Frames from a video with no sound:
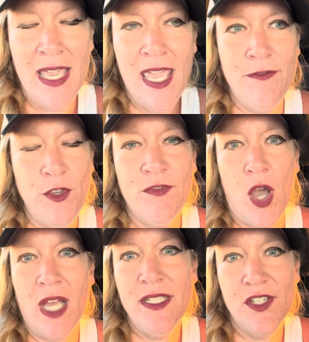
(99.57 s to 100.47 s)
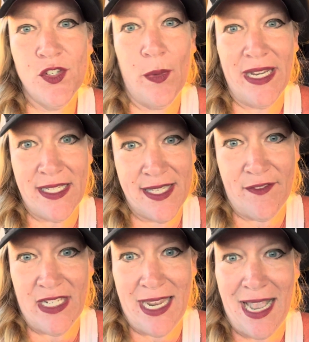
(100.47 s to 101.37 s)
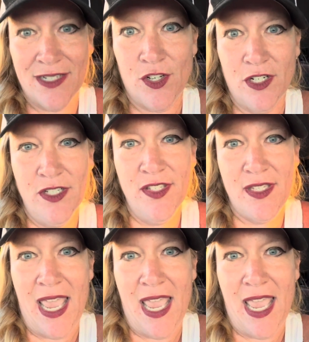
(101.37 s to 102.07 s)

If you've gone to 27 doctors